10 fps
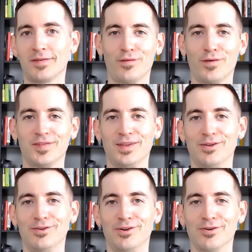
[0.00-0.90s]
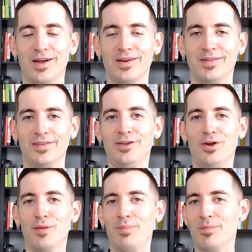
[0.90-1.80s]
The first thing you do, right, is you
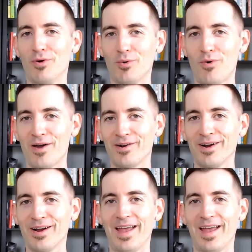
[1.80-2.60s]
get a big bowl of water